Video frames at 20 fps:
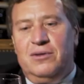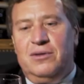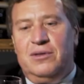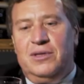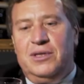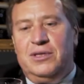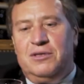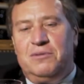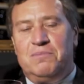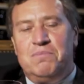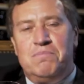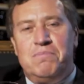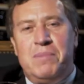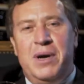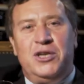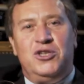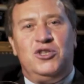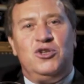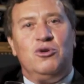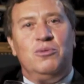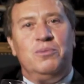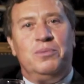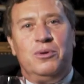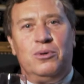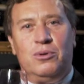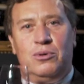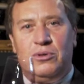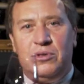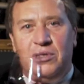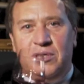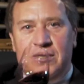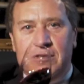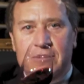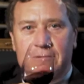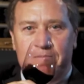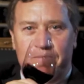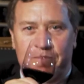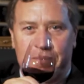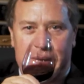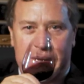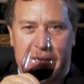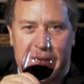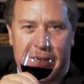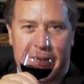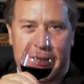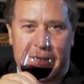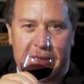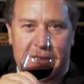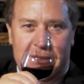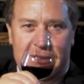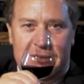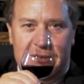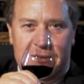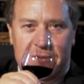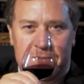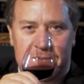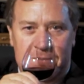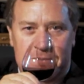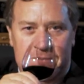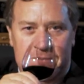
these magical ports. And